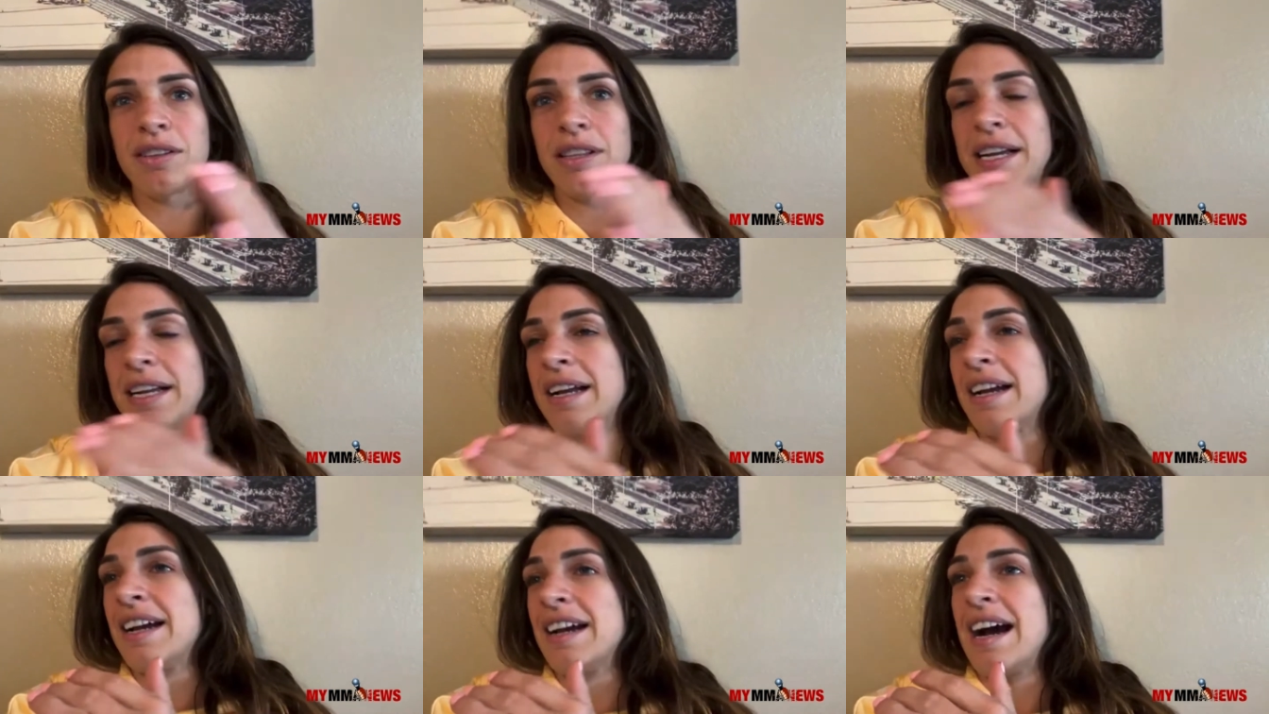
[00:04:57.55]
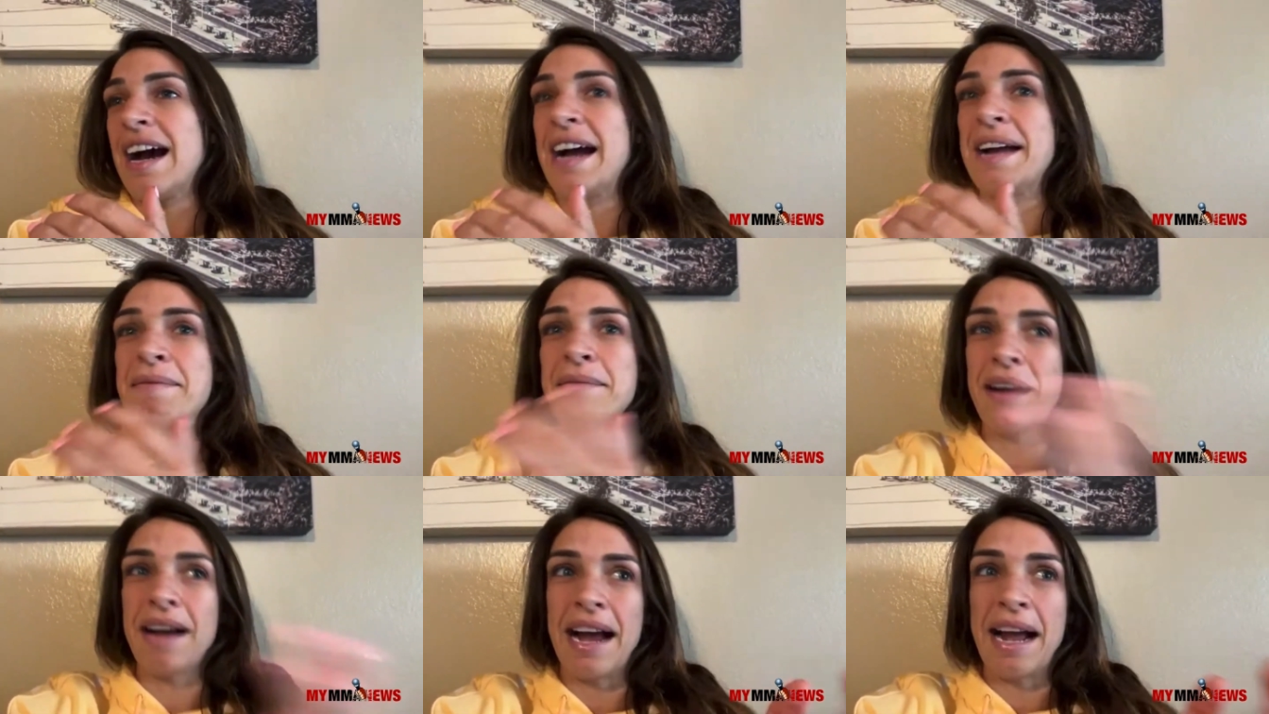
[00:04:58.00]
Like I,
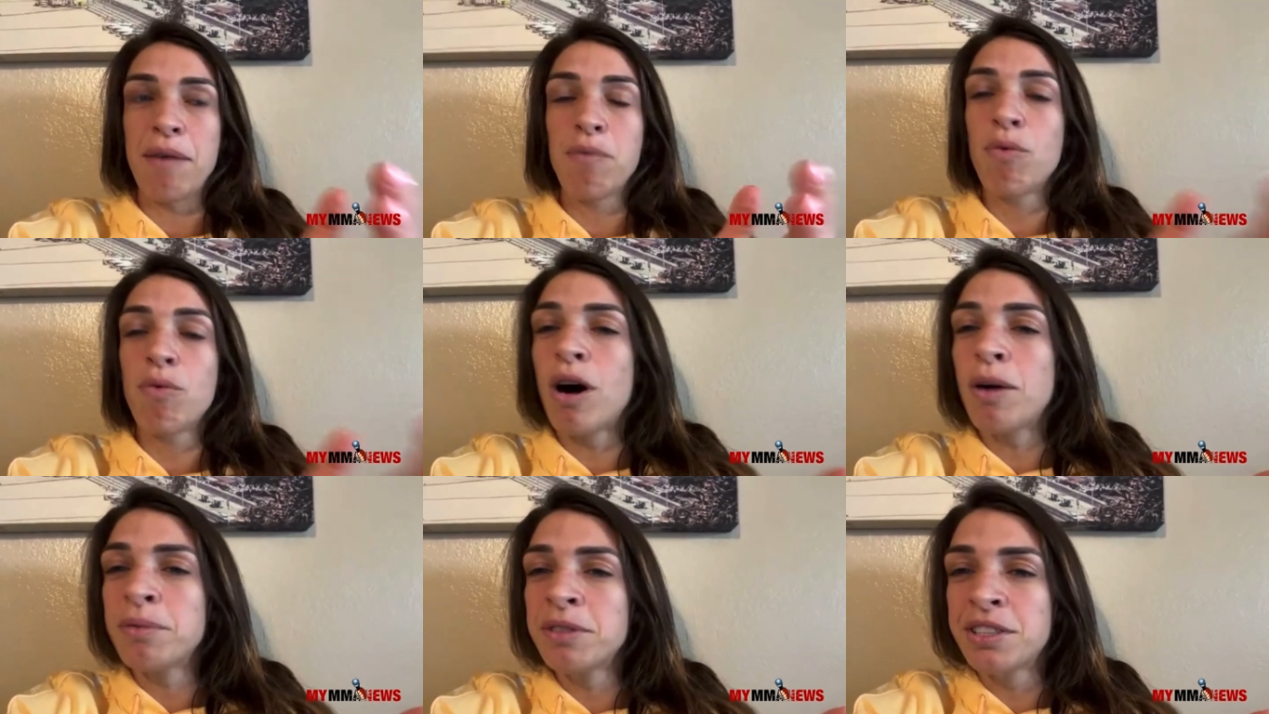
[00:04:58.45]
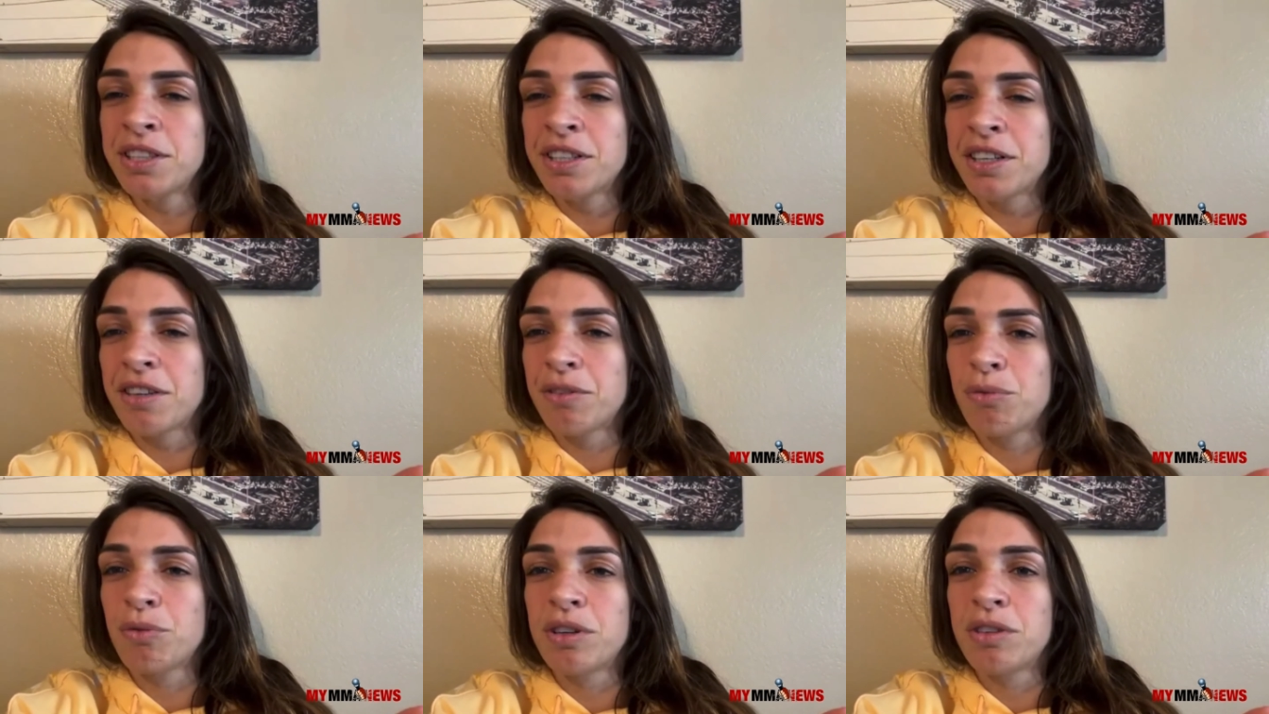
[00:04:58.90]
I wobbled
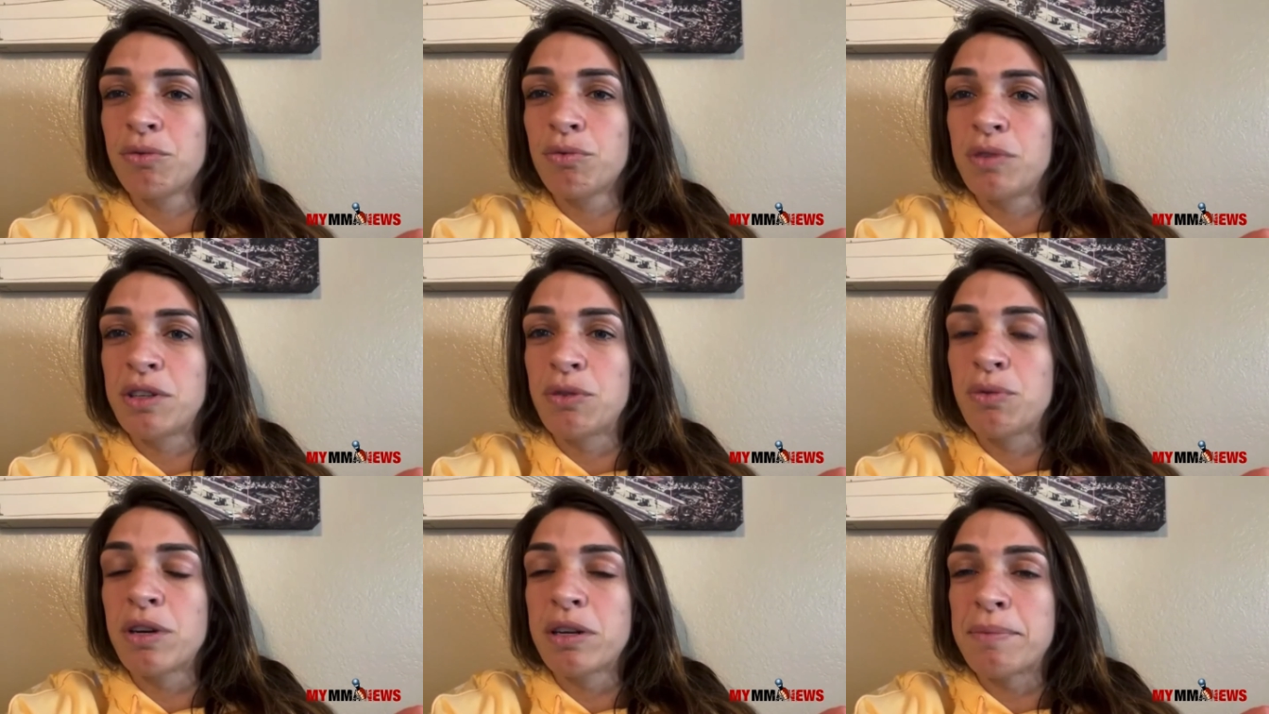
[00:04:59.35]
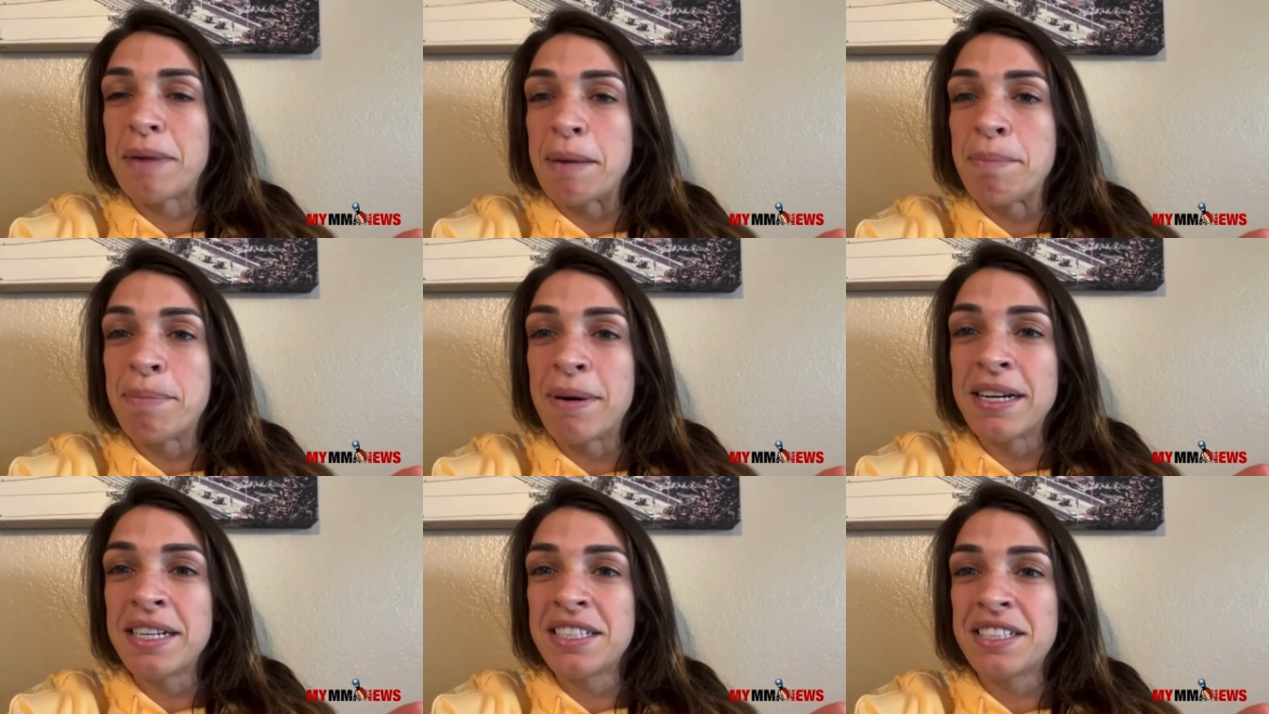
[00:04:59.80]
her with one of my
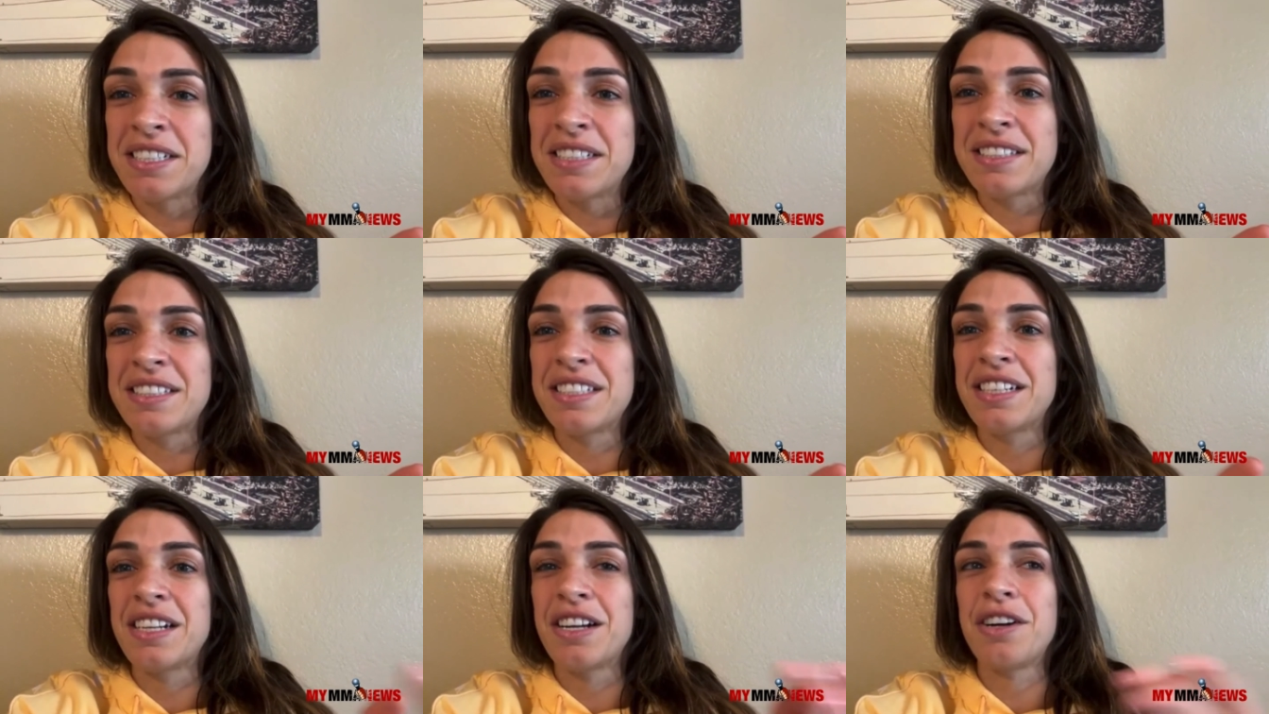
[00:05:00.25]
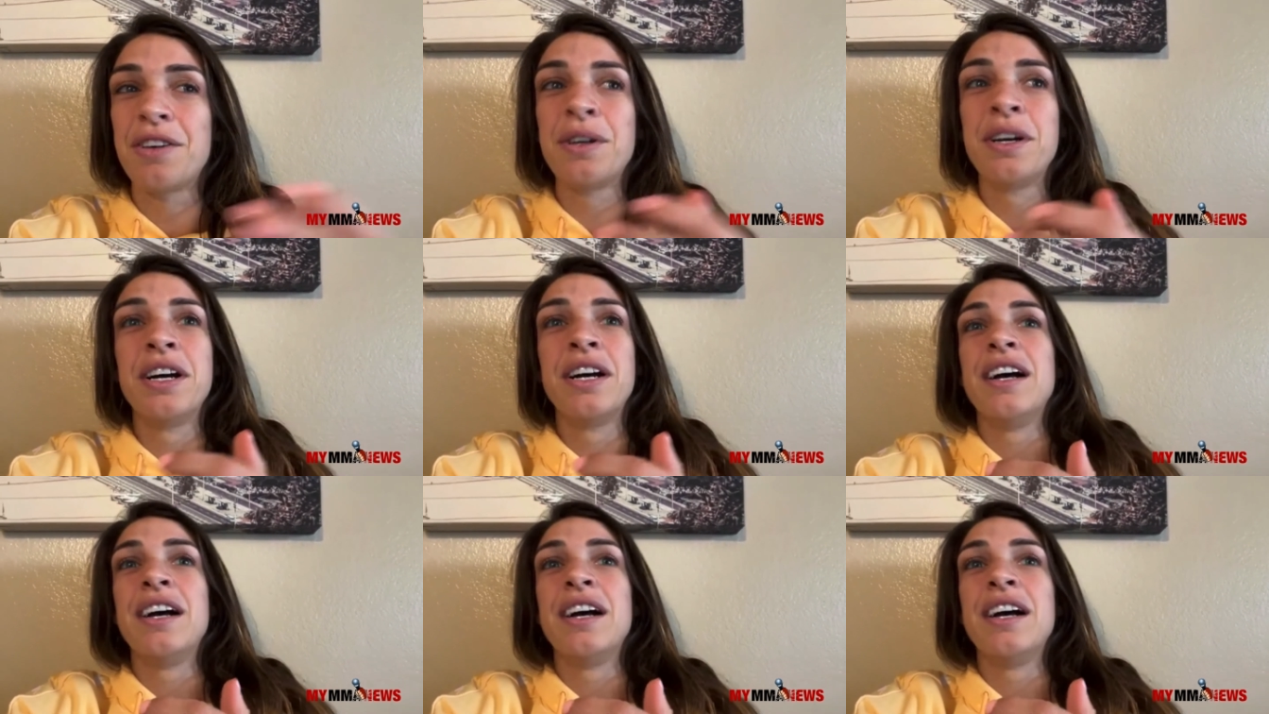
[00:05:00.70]
punches. You know,